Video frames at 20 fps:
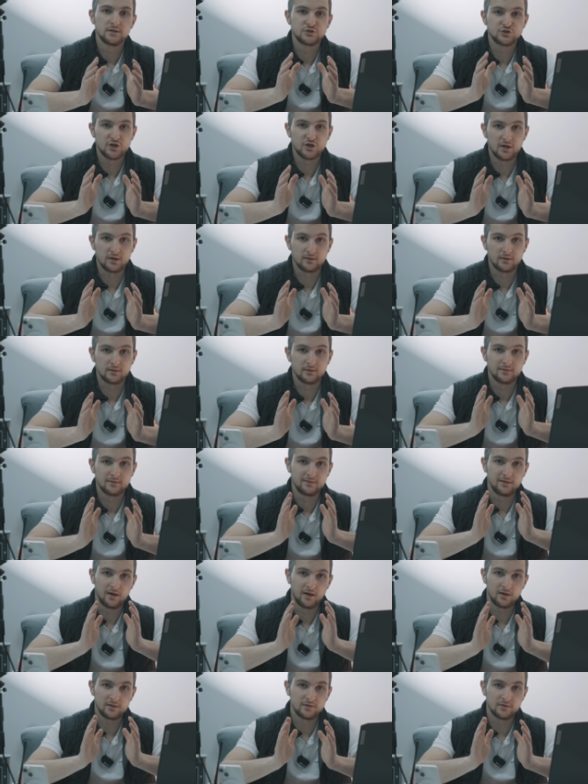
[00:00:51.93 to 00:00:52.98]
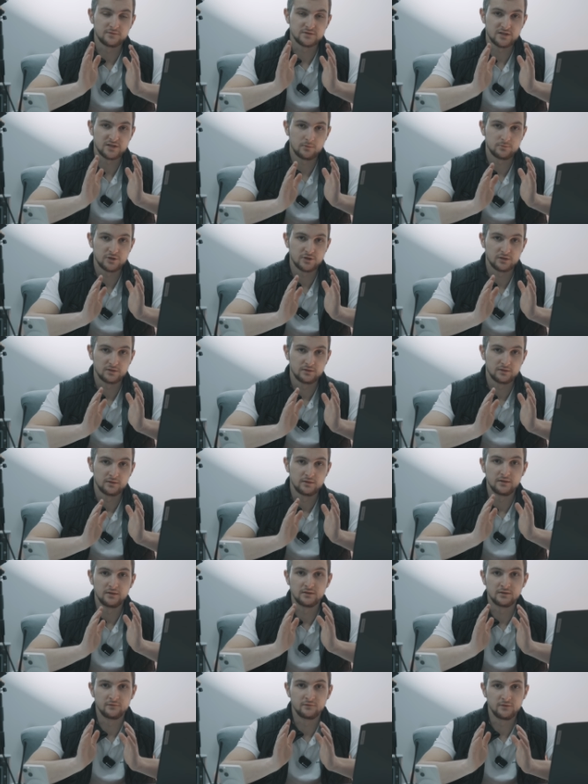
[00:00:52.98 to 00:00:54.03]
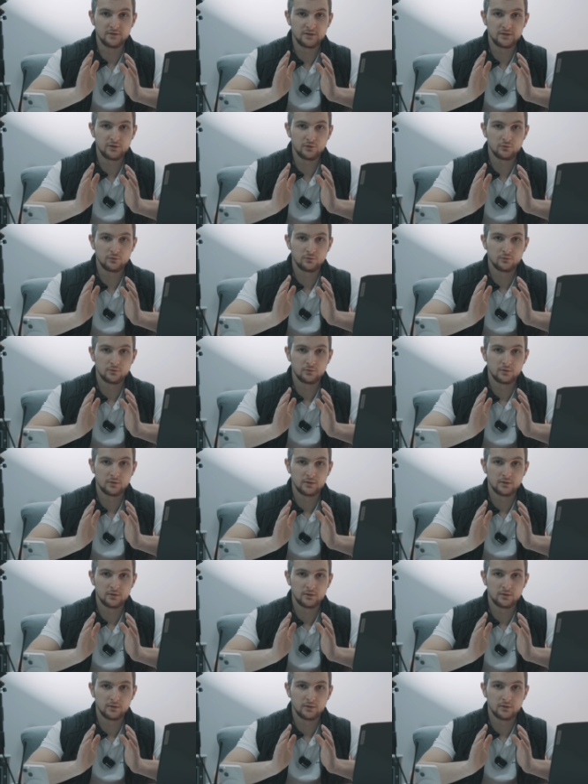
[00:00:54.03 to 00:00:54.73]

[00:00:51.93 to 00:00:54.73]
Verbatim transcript: check the active subject in the video